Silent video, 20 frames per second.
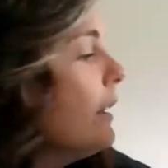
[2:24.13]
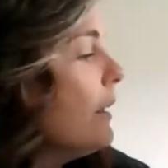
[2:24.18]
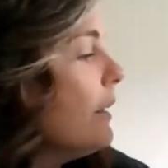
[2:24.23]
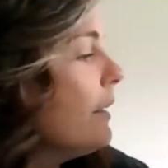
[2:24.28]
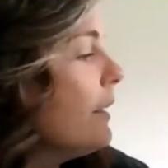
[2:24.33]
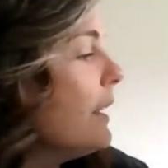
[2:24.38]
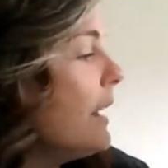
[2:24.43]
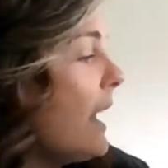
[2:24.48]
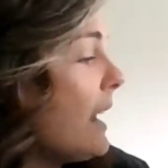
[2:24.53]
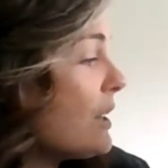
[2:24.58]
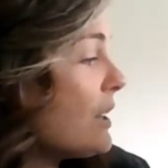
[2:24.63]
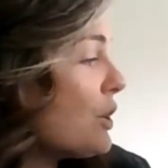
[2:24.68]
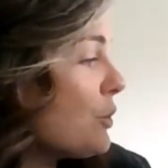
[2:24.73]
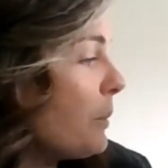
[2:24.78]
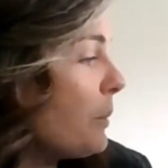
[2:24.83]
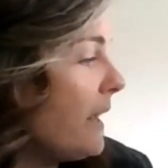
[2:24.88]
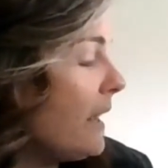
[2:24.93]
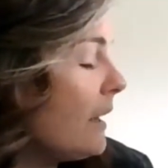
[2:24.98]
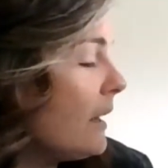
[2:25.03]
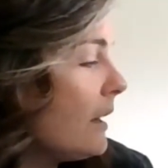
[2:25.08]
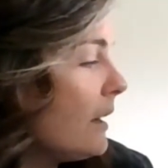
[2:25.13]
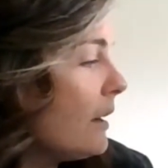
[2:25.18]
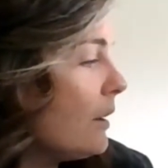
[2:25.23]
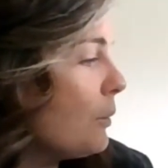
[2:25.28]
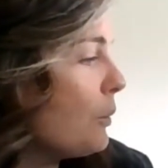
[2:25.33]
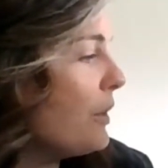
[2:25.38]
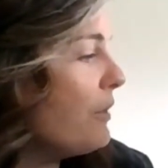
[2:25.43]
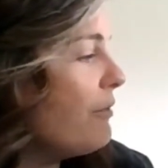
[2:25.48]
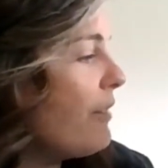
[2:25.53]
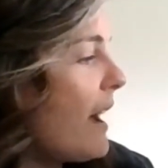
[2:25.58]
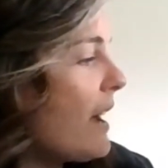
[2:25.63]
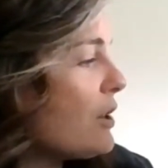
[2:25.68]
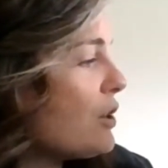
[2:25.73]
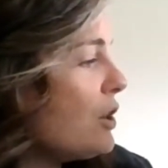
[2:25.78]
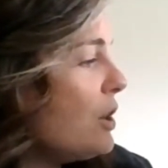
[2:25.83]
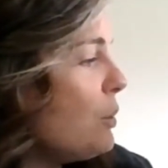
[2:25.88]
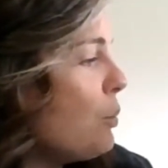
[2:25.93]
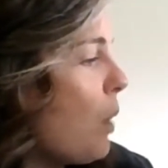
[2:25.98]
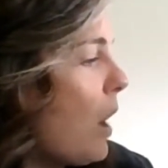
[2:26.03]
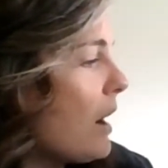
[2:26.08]
The next week, when
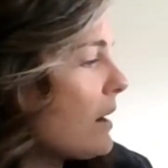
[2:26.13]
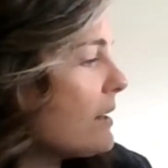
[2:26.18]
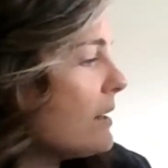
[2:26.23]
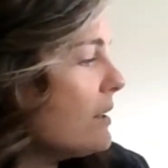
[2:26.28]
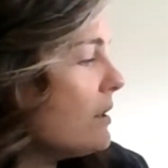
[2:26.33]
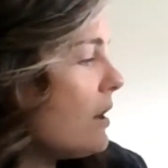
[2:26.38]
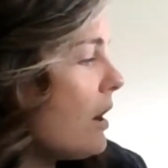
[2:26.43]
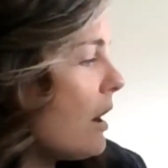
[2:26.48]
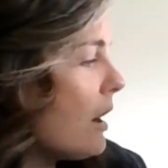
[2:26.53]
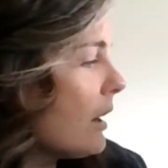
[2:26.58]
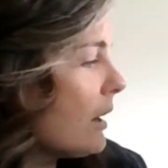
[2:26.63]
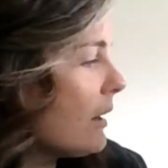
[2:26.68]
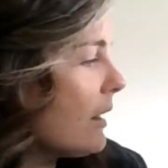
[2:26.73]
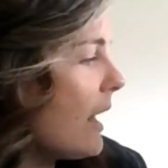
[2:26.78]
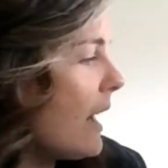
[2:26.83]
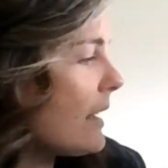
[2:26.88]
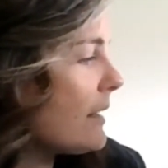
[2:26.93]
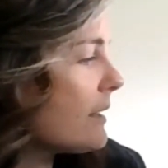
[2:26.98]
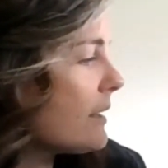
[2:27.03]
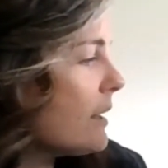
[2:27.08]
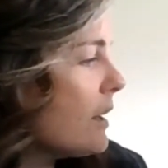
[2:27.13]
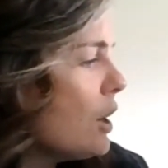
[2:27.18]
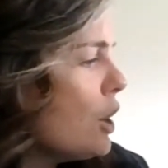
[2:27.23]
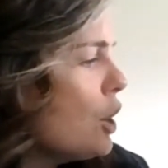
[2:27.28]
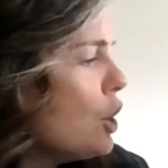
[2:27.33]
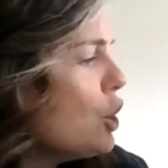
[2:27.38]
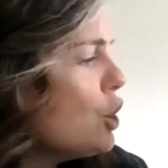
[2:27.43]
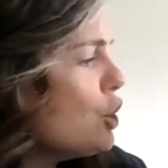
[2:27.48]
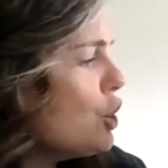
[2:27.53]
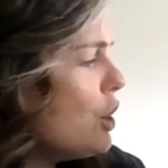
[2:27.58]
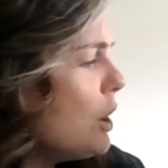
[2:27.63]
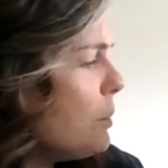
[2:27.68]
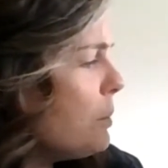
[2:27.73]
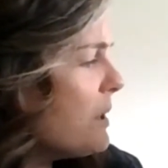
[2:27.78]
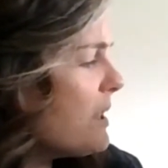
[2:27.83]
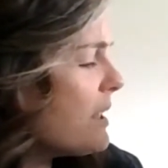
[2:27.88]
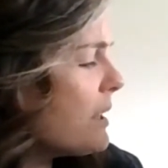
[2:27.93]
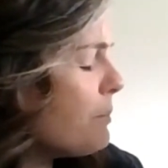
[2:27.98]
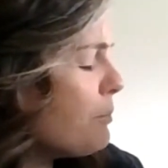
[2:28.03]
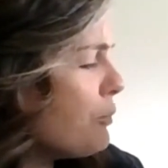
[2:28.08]
Vashti walked into art class, she
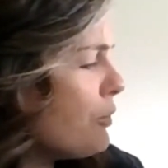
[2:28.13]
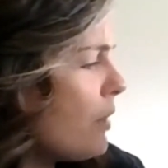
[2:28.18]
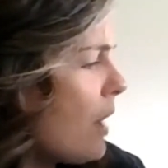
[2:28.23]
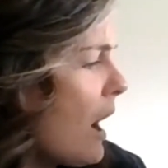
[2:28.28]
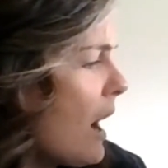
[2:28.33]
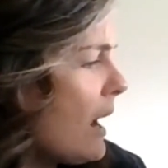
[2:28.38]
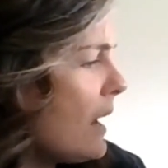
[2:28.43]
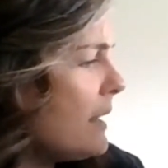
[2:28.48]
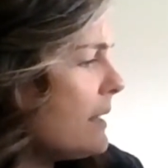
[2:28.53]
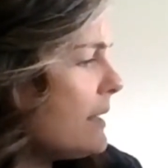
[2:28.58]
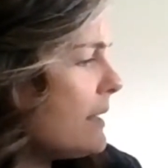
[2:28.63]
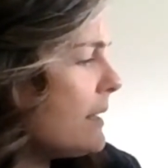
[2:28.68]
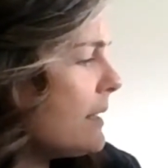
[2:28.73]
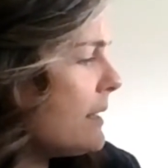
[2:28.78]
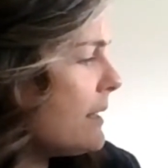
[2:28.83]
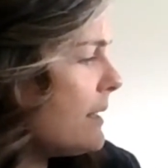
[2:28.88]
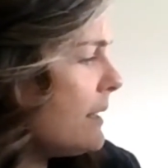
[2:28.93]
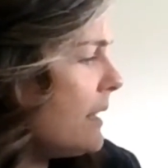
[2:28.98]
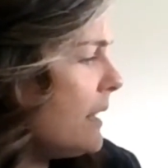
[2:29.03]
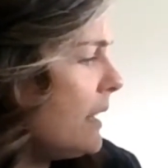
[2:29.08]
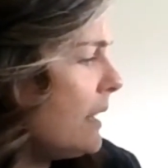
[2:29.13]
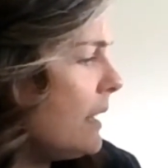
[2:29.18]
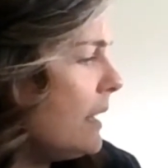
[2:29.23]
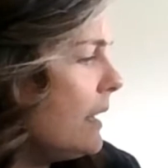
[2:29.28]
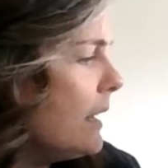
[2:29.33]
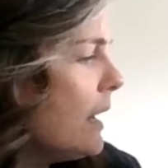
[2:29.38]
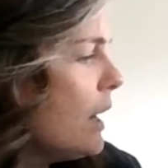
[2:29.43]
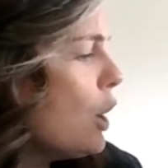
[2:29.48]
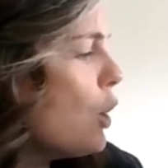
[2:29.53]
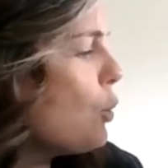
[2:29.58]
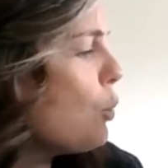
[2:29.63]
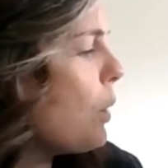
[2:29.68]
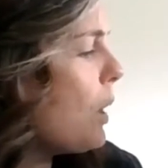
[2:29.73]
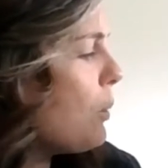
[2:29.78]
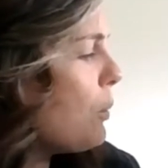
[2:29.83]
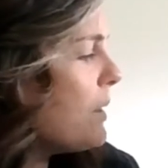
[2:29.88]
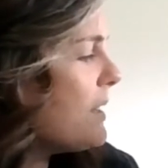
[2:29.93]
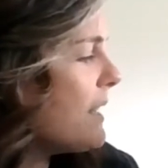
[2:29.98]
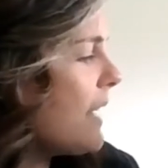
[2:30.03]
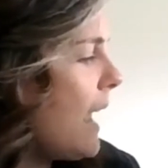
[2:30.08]
was surprised to see
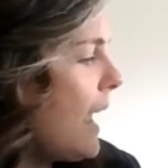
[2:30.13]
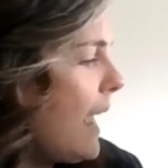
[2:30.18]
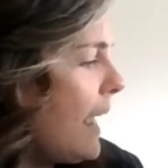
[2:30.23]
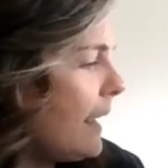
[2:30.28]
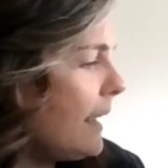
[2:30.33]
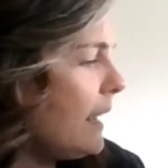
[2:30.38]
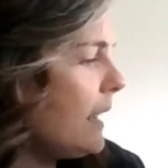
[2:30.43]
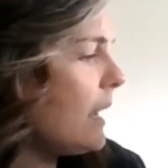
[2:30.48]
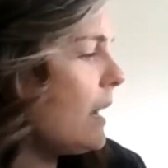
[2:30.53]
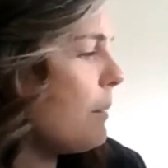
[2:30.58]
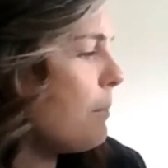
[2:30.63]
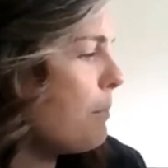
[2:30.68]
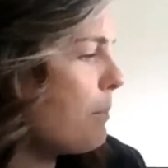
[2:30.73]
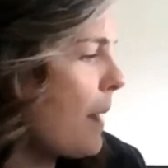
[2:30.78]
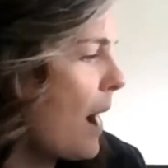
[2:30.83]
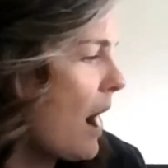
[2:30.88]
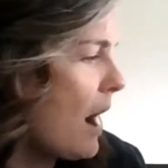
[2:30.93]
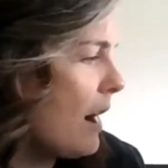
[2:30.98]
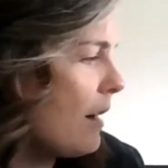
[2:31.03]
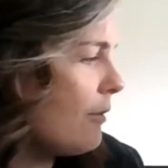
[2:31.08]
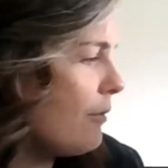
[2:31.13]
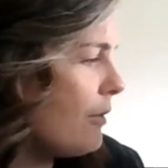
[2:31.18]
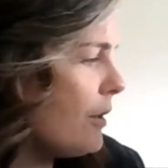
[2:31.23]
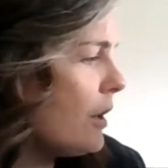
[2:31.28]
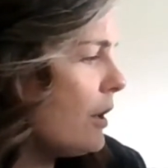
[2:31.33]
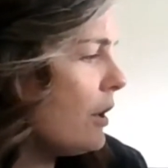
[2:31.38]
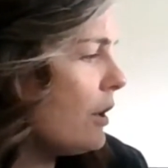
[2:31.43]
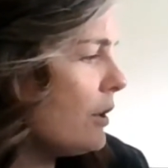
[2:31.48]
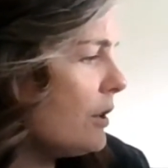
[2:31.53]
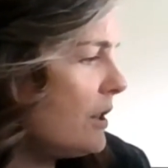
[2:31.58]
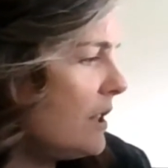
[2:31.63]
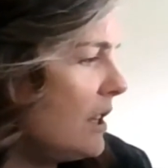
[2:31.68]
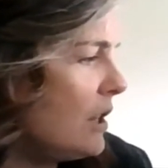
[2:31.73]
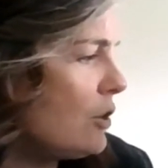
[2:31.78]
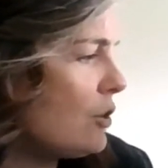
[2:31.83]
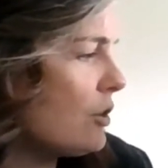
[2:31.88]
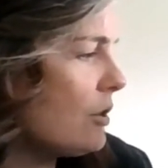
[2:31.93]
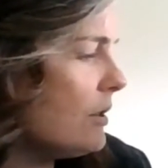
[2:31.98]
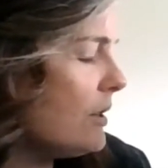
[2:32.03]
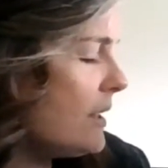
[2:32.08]
what was hanging above her
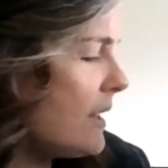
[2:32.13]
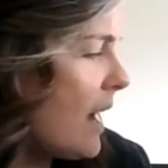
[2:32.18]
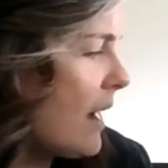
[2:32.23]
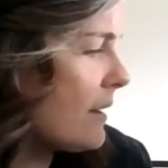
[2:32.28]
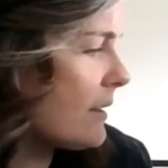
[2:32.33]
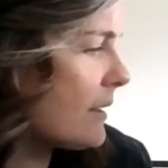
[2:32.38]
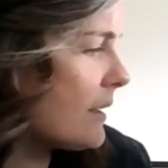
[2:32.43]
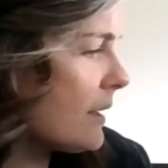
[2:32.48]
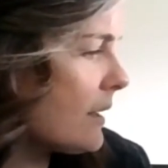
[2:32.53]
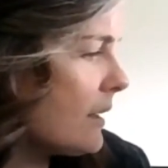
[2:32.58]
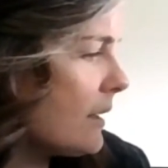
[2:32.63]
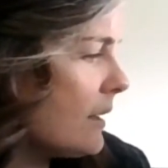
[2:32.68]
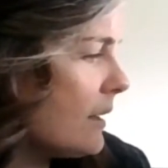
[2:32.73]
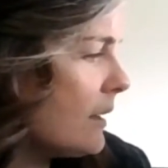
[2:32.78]
teacher's desk.